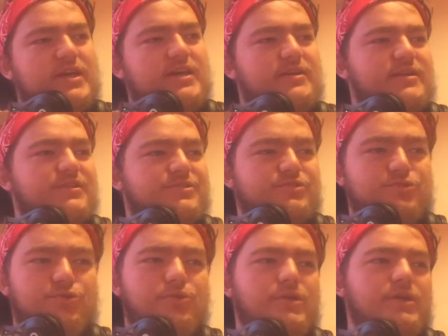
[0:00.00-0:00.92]
and their
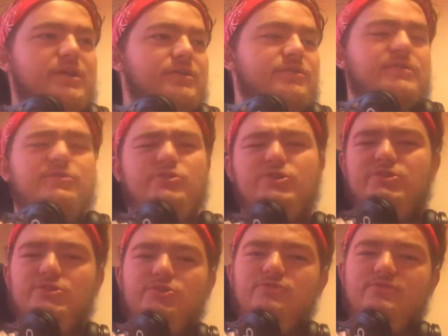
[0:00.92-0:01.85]
story, and it was just so